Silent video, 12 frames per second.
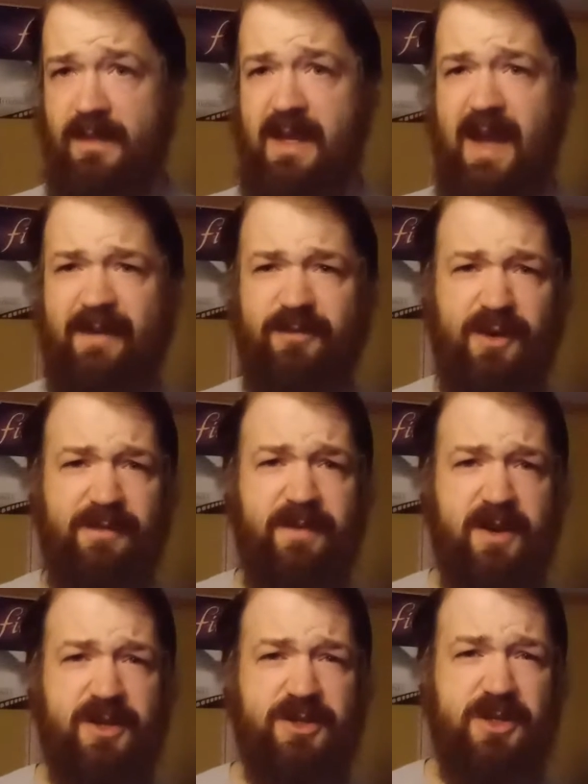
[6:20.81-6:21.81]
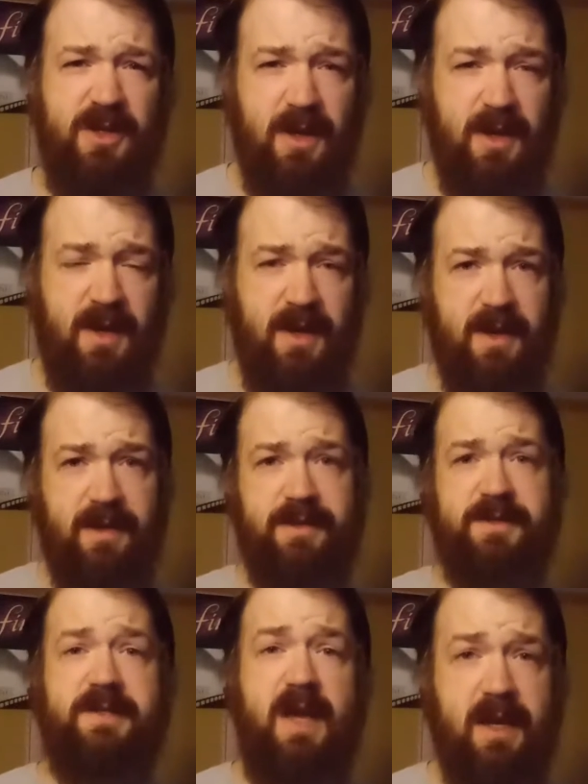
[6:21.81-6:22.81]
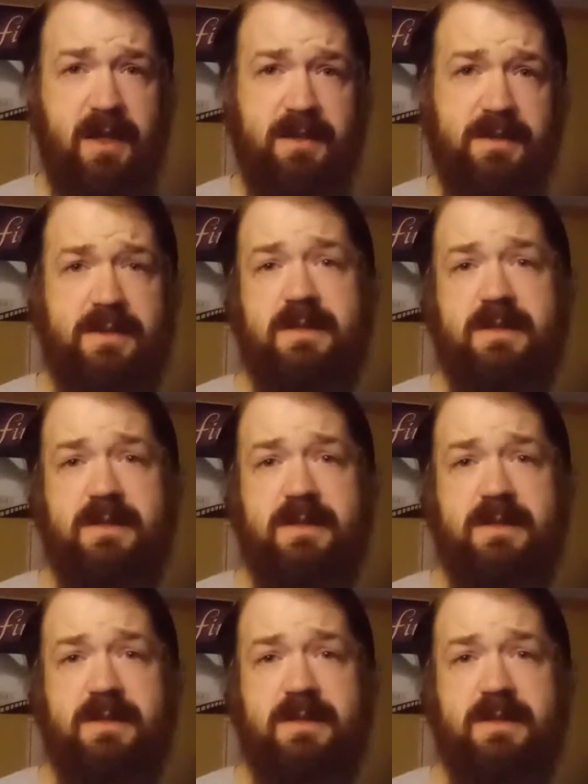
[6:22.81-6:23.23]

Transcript: after I finish the second